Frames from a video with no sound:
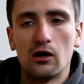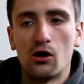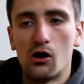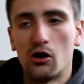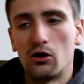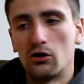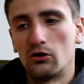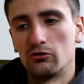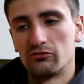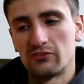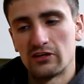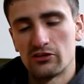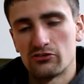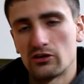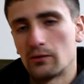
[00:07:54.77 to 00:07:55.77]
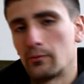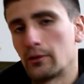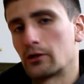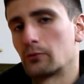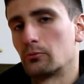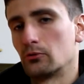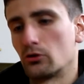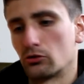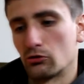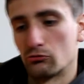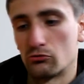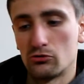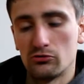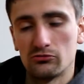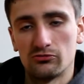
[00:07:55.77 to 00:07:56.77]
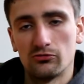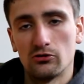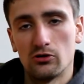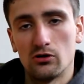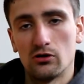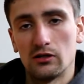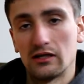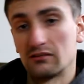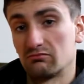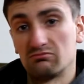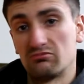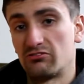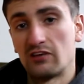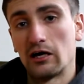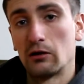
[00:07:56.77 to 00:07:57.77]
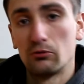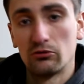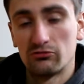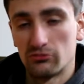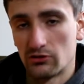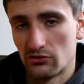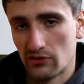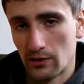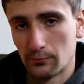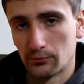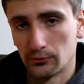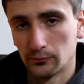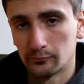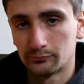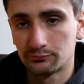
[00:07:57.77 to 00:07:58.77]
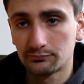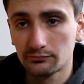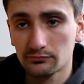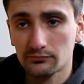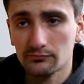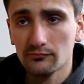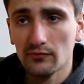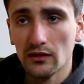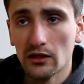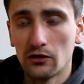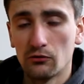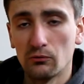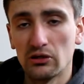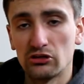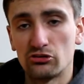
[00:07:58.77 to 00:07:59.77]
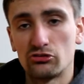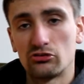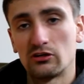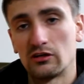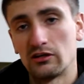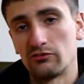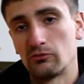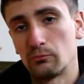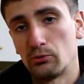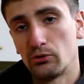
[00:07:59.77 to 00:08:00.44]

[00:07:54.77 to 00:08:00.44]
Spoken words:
or things that you pick up along the route, for like firewood, for example, which if you